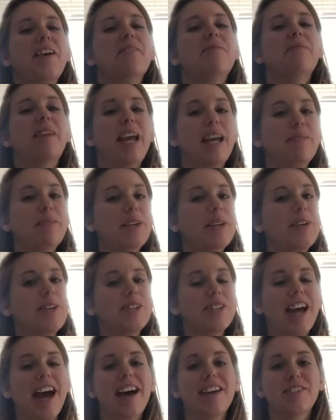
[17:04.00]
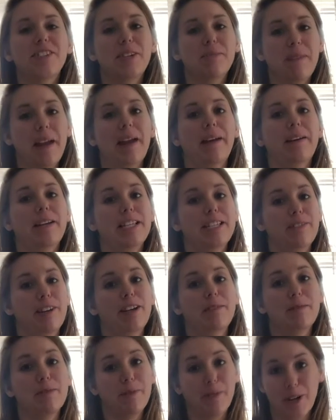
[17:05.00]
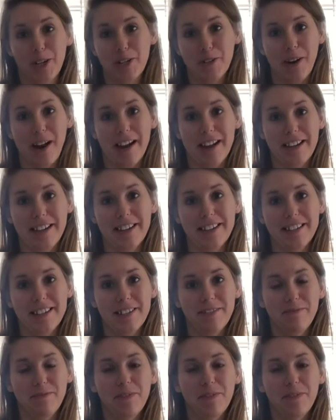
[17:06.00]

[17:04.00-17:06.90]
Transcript: Maybe you should ask your parents first before trying it.